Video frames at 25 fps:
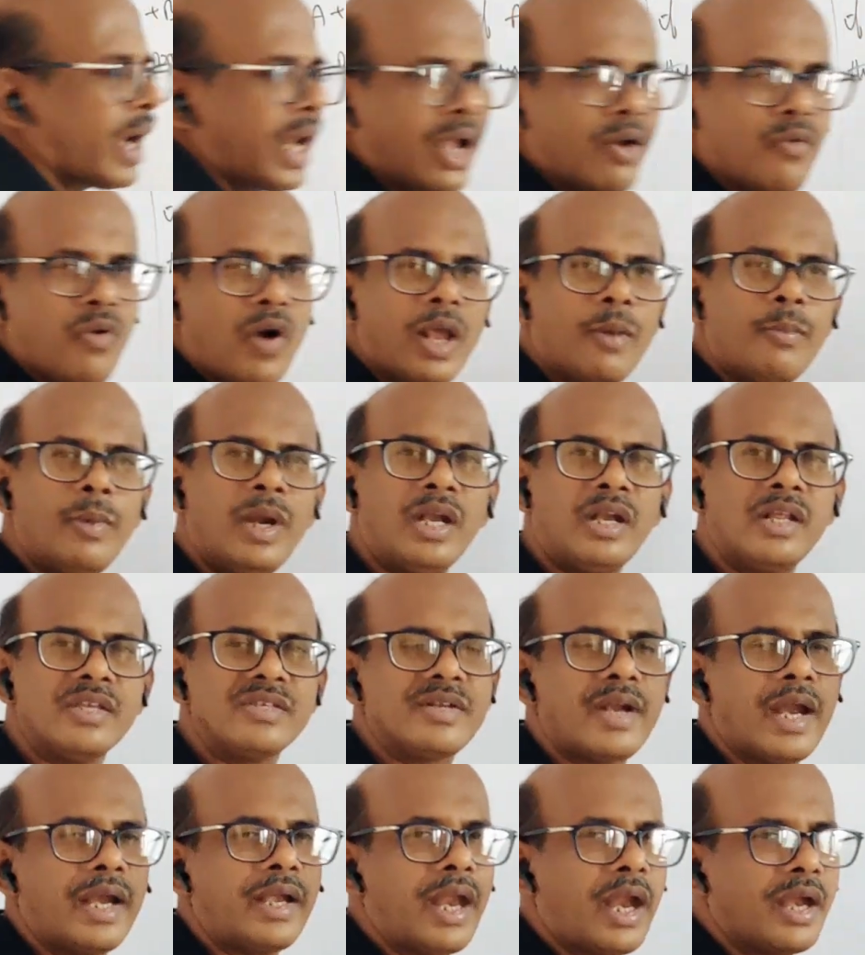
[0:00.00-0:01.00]
requirement is
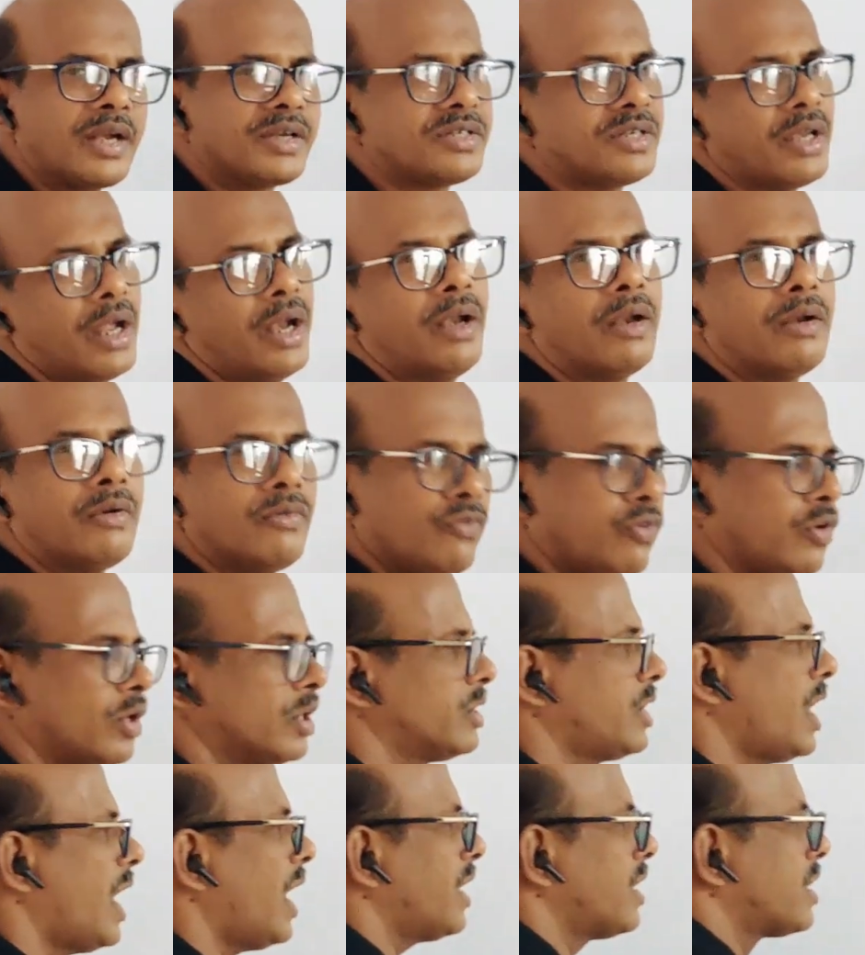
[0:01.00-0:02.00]
right hand side. For
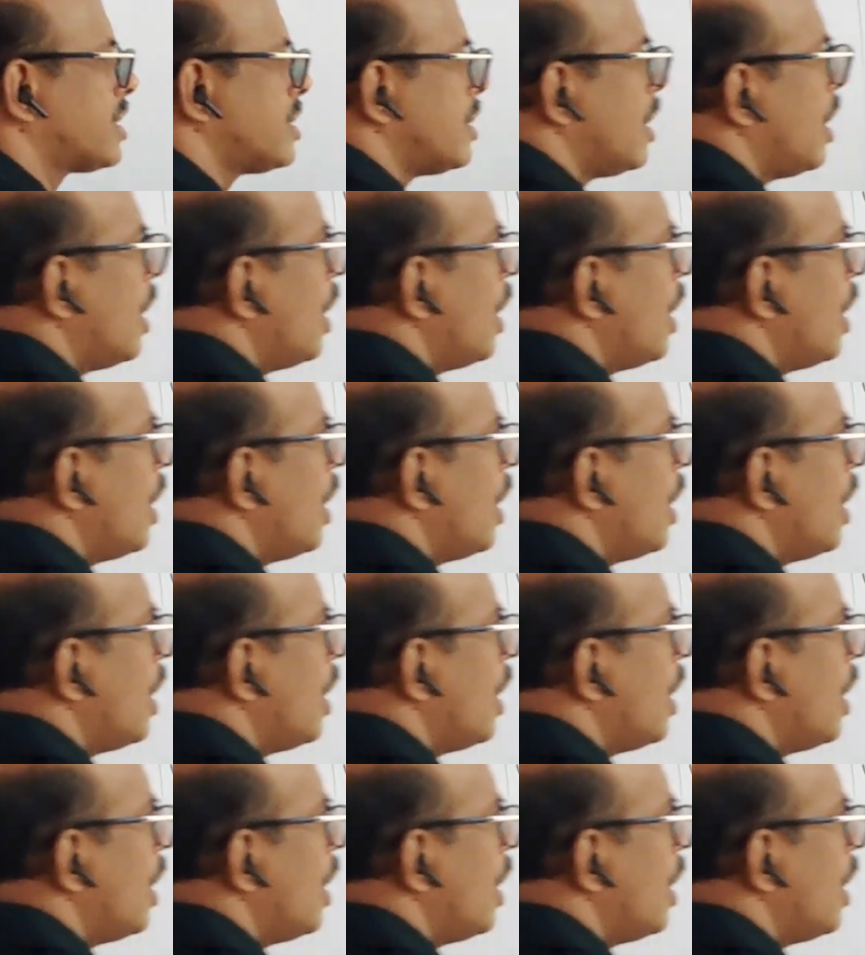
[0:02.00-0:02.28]
that,